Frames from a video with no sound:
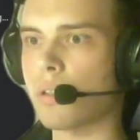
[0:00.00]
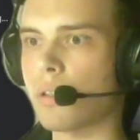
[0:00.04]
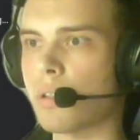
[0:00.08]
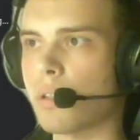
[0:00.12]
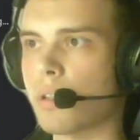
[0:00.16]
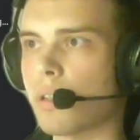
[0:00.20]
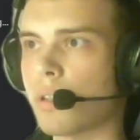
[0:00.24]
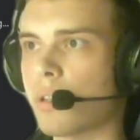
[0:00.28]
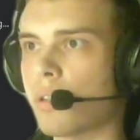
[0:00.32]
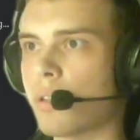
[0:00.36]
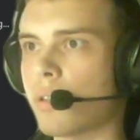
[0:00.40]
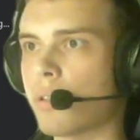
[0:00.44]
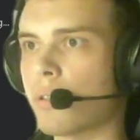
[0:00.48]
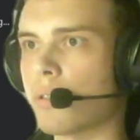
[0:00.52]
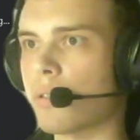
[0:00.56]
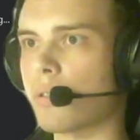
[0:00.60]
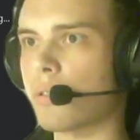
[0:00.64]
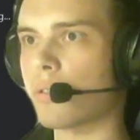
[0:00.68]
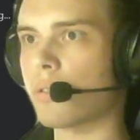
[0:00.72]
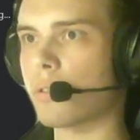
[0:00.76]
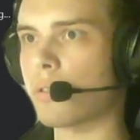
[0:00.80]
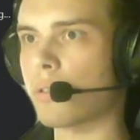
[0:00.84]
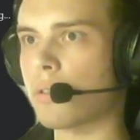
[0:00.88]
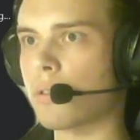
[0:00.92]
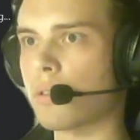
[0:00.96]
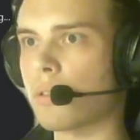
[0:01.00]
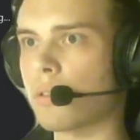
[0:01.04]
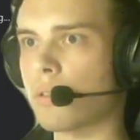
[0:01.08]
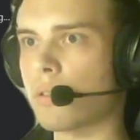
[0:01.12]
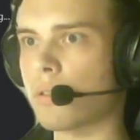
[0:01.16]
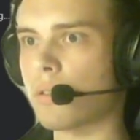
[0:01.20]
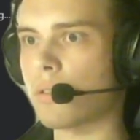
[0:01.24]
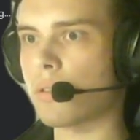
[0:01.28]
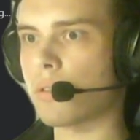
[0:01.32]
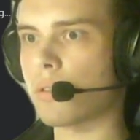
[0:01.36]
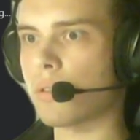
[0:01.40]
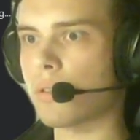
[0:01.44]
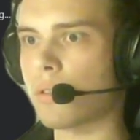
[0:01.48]
And
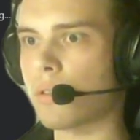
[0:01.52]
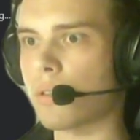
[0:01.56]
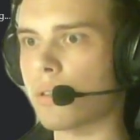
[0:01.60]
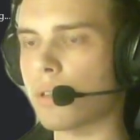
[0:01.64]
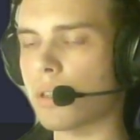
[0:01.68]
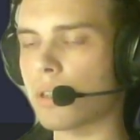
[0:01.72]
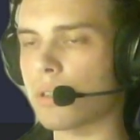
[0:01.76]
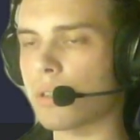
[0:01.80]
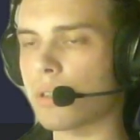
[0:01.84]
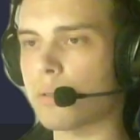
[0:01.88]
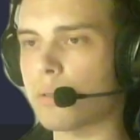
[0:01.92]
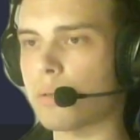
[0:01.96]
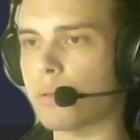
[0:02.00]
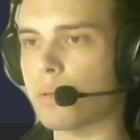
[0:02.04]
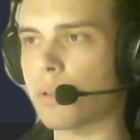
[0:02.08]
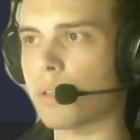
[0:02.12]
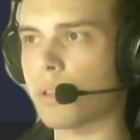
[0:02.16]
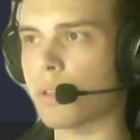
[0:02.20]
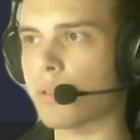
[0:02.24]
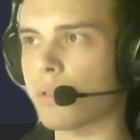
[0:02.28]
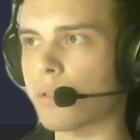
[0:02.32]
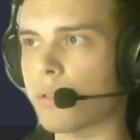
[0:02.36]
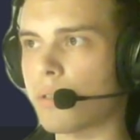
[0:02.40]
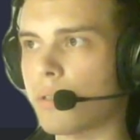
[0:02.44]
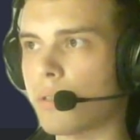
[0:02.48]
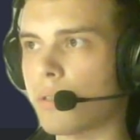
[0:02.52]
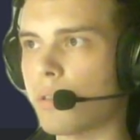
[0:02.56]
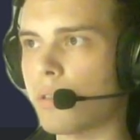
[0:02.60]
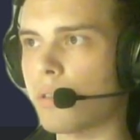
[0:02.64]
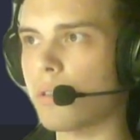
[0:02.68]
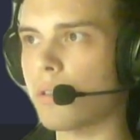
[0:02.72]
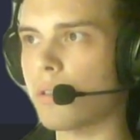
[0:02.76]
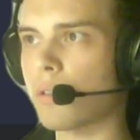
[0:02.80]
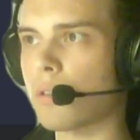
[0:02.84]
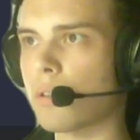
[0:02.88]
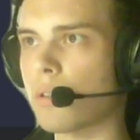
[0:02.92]
as you can see